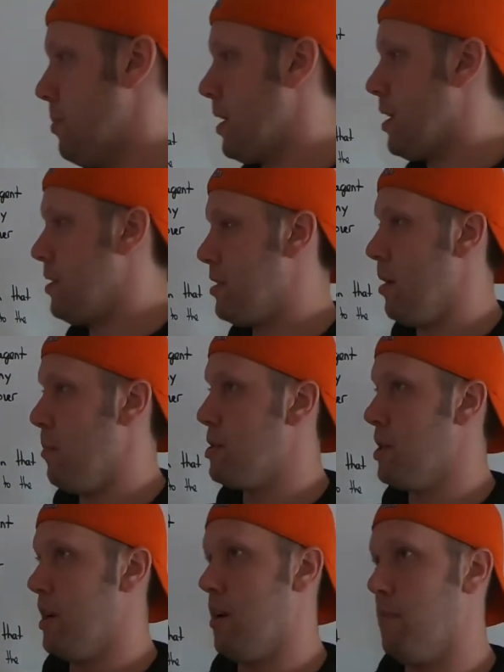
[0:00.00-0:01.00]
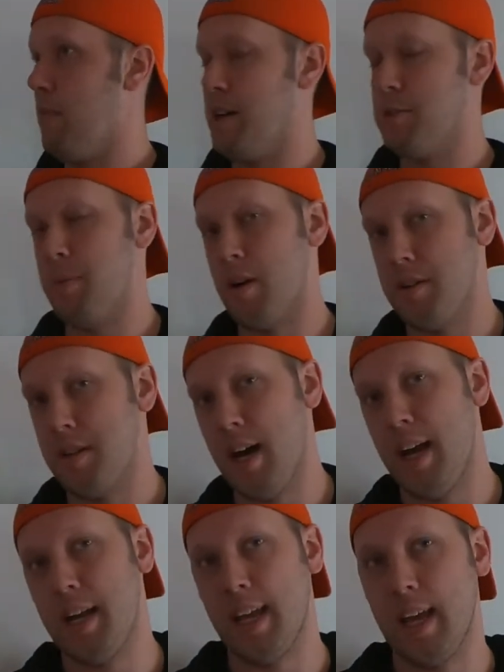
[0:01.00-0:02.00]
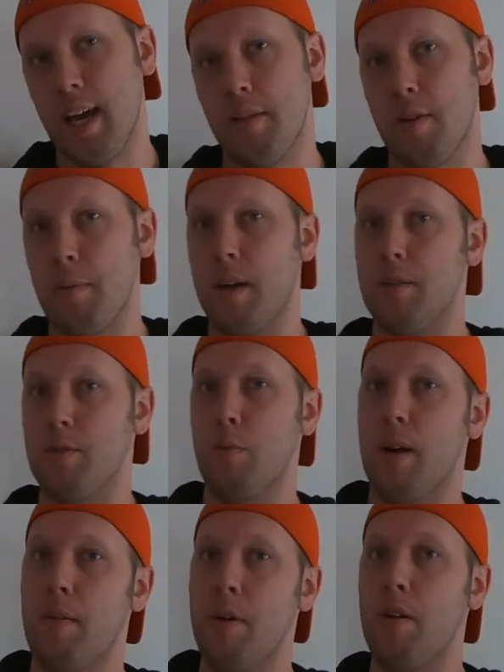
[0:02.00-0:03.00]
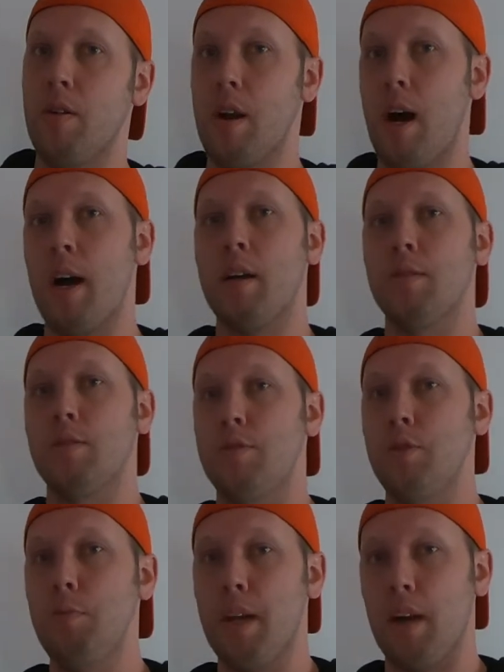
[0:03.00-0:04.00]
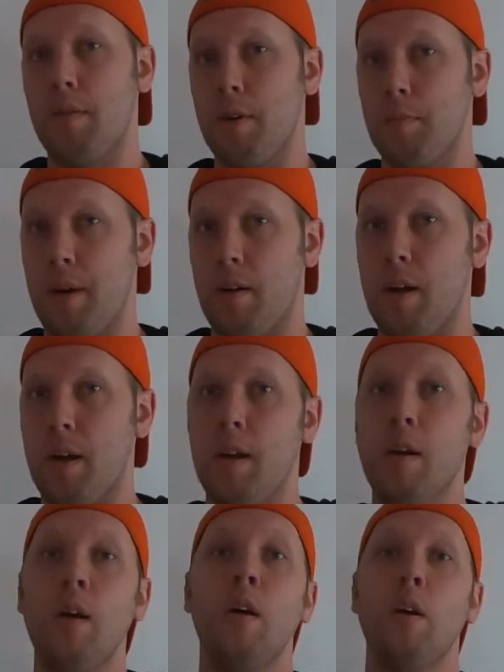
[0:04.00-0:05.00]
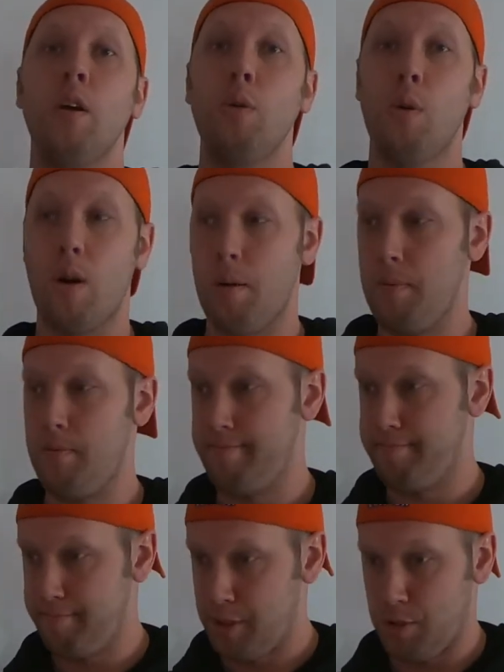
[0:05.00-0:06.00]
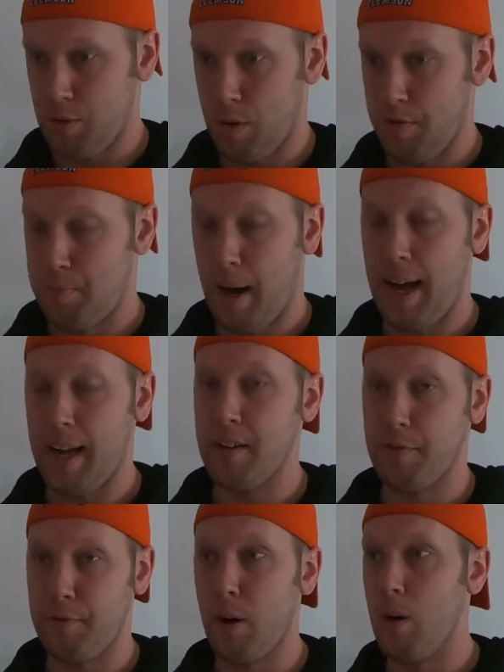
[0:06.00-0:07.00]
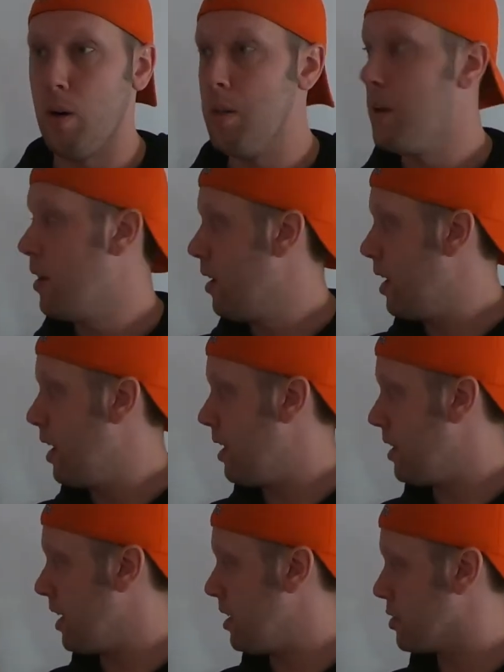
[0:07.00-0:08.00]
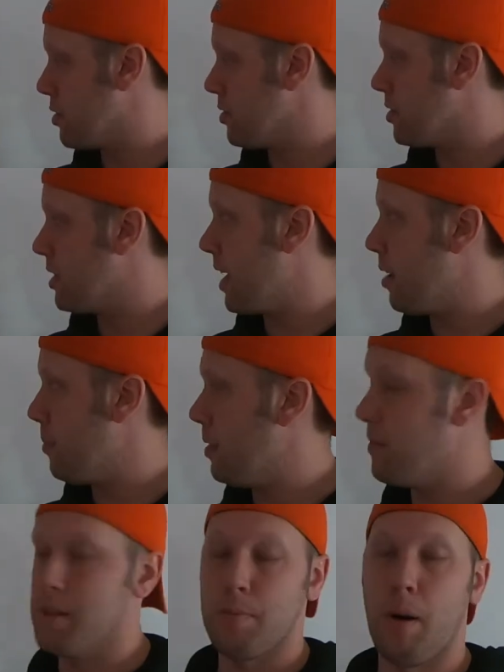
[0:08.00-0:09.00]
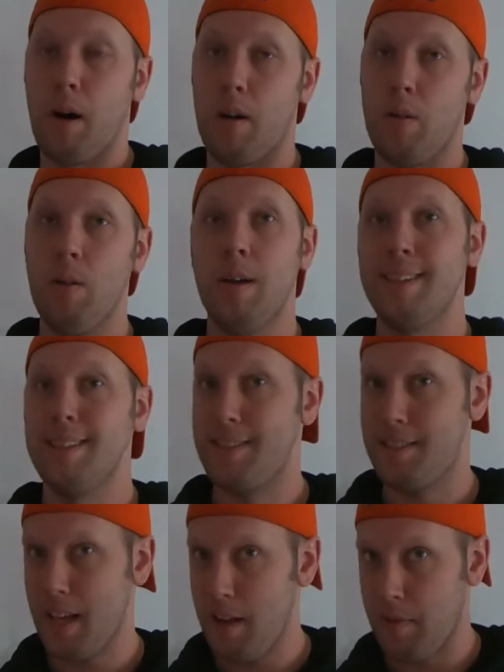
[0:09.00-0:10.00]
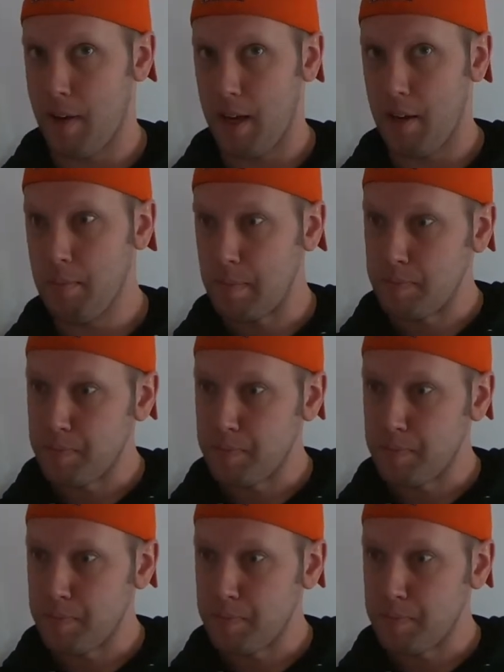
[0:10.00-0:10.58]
but consumption and investment are tied together because whatever you're not consuming every period, you are just sort of by default in the initial setup of this model, saving,